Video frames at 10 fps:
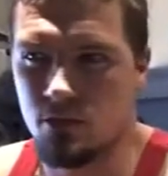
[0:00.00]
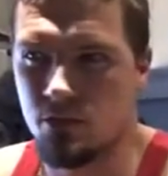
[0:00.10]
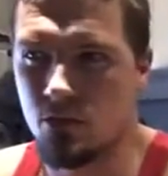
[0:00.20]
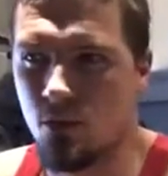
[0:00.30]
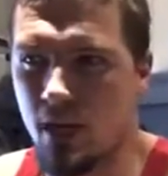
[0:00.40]

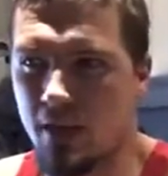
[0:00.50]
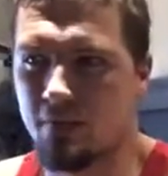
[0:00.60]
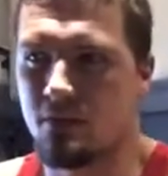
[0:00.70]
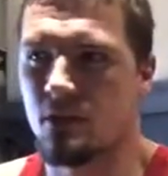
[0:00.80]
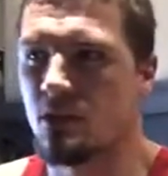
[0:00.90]
You don't
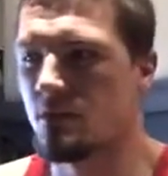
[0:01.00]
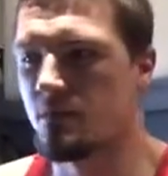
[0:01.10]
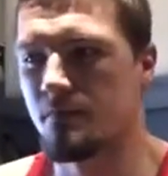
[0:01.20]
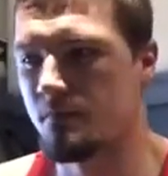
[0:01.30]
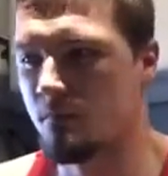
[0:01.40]
have to,
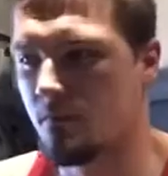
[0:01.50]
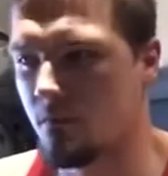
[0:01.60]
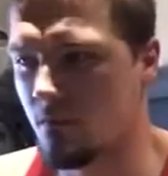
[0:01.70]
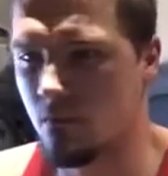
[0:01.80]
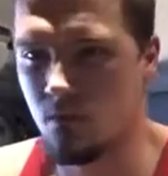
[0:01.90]

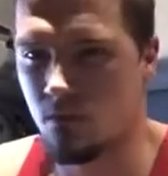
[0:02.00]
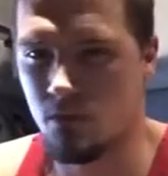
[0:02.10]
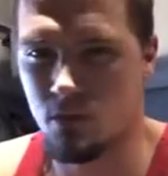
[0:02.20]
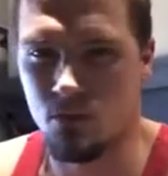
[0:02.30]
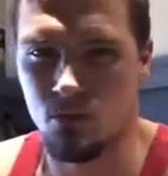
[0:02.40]

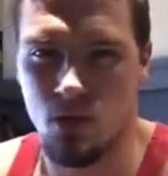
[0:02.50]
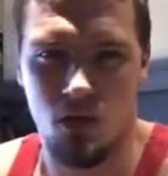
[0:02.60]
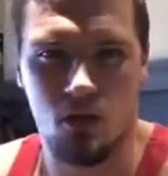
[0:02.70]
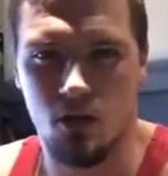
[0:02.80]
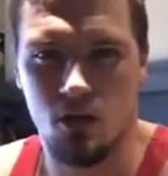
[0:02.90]
log